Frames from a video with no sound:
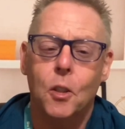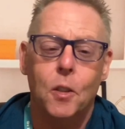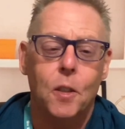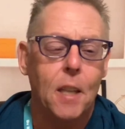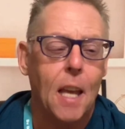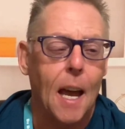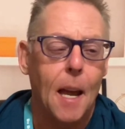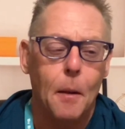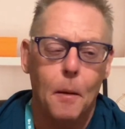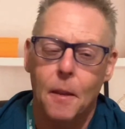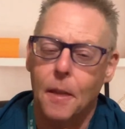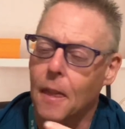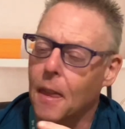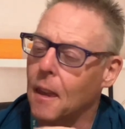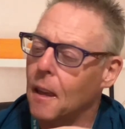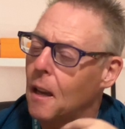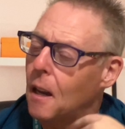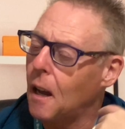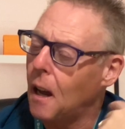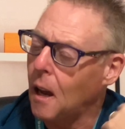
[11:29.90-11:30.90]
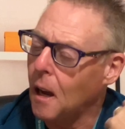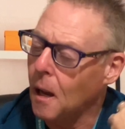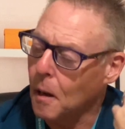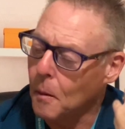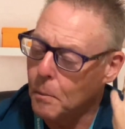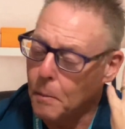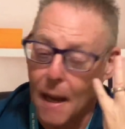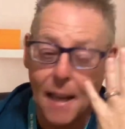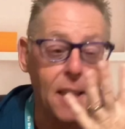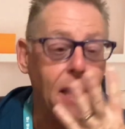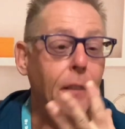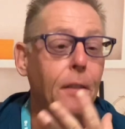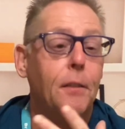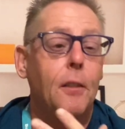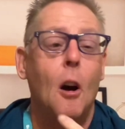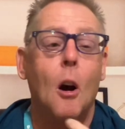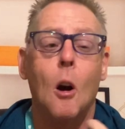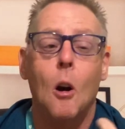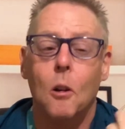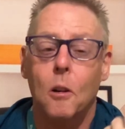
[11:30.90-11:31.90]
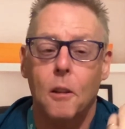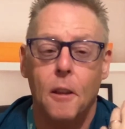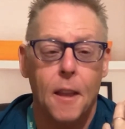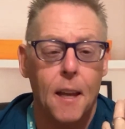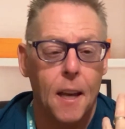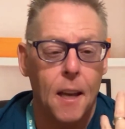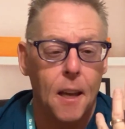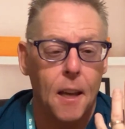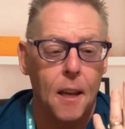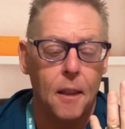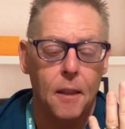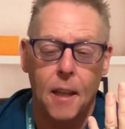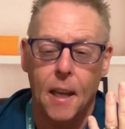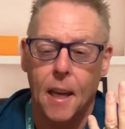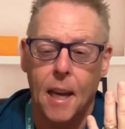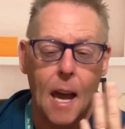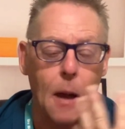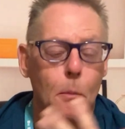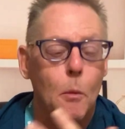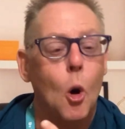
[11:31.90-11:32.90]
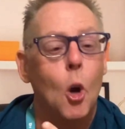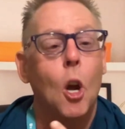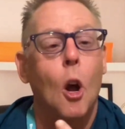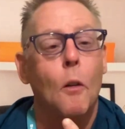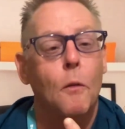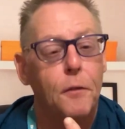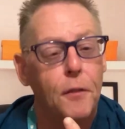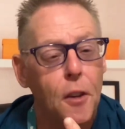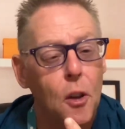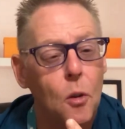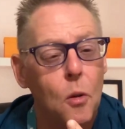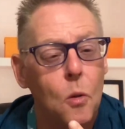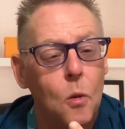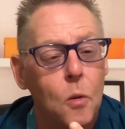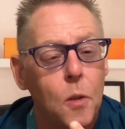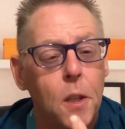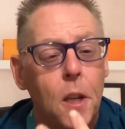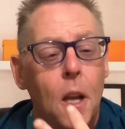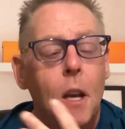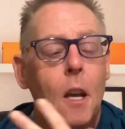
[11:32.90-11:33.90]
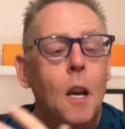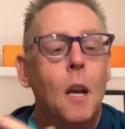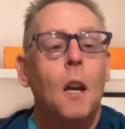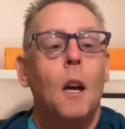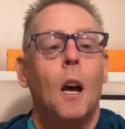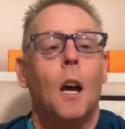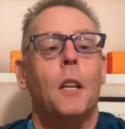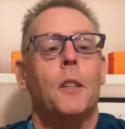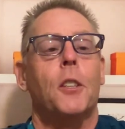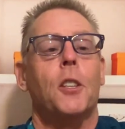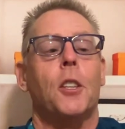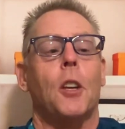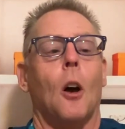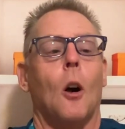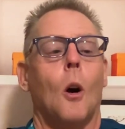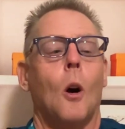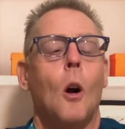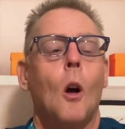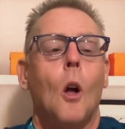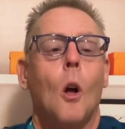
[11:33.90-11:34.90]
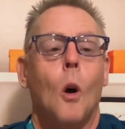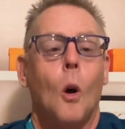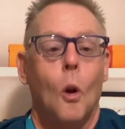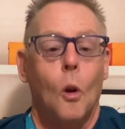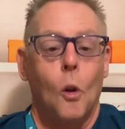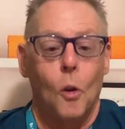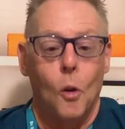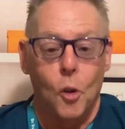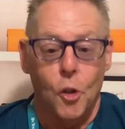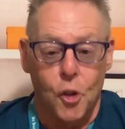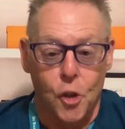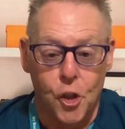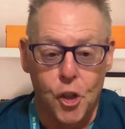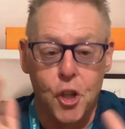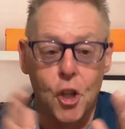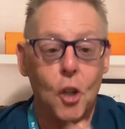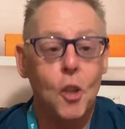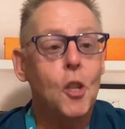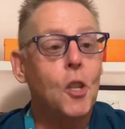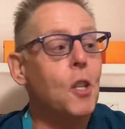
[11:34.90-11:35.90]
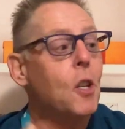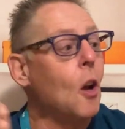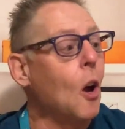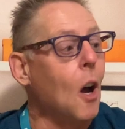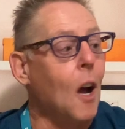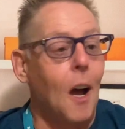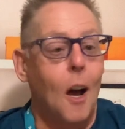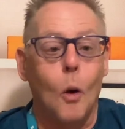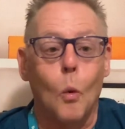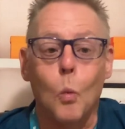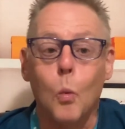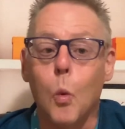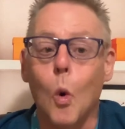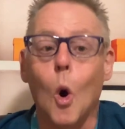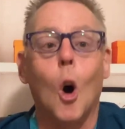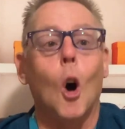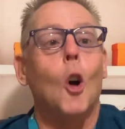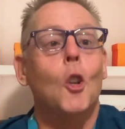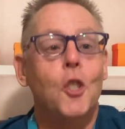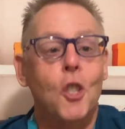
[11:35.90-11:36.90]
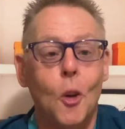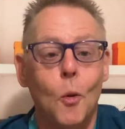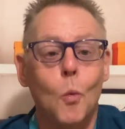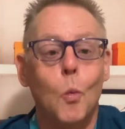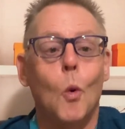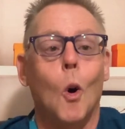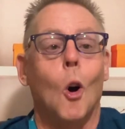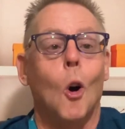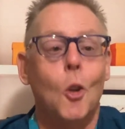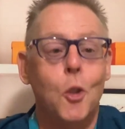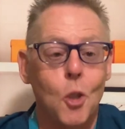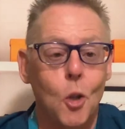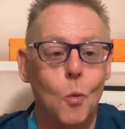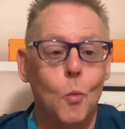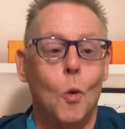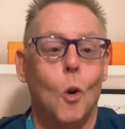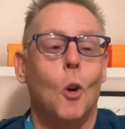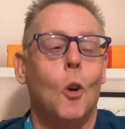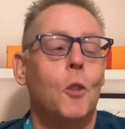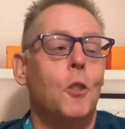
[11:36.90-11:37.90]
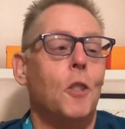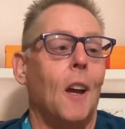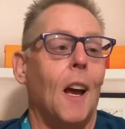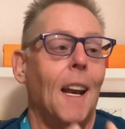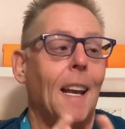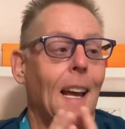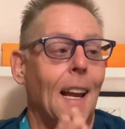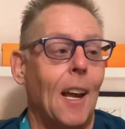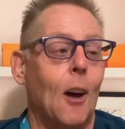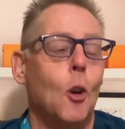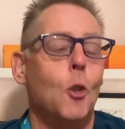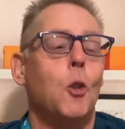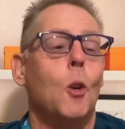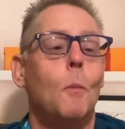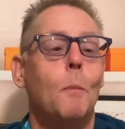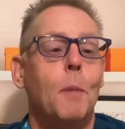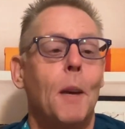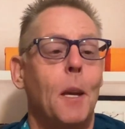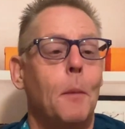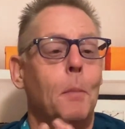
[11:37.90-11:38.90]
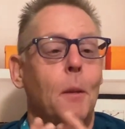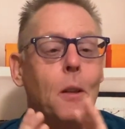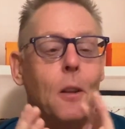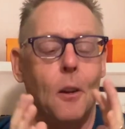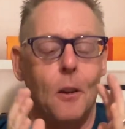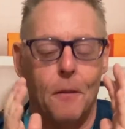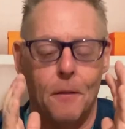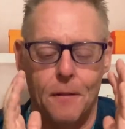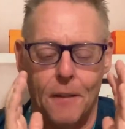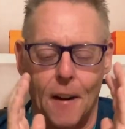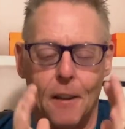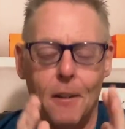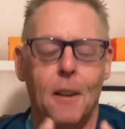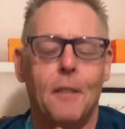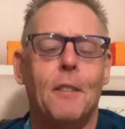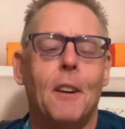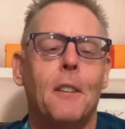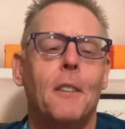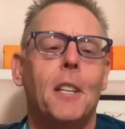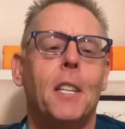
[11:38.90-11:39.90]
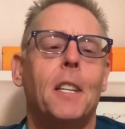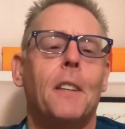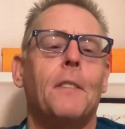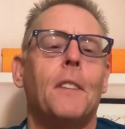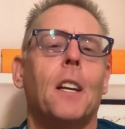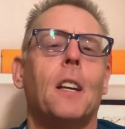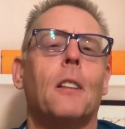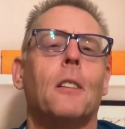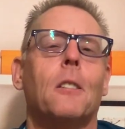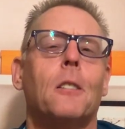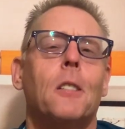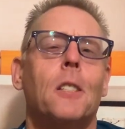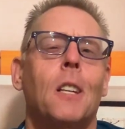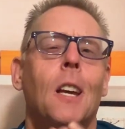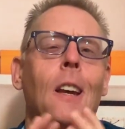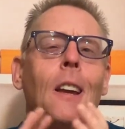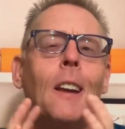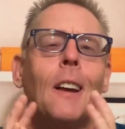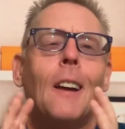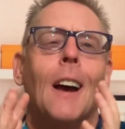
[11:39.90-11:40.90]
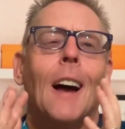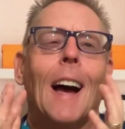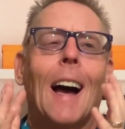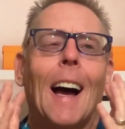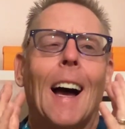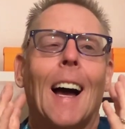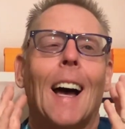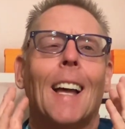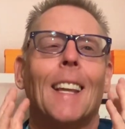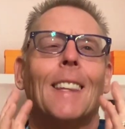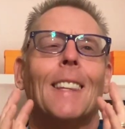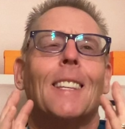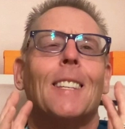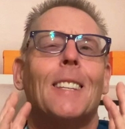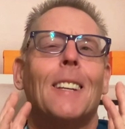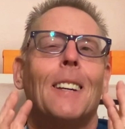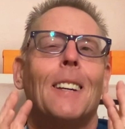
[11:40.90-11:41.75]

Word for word: get uh, pettifogged, they, they get more confused. And so just water, water, water. And I know some people are very, very difficult and